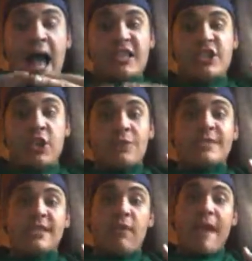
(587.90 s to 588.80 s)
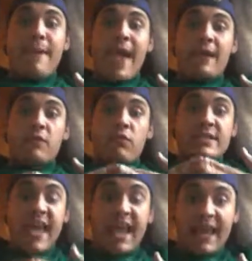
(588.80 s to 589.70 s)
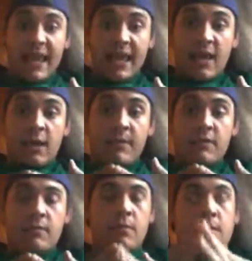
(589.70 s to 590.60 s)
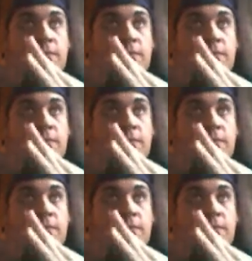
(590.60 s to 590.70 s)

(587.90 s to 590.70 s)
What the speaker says: I just don't see Ryback retaining. I mean,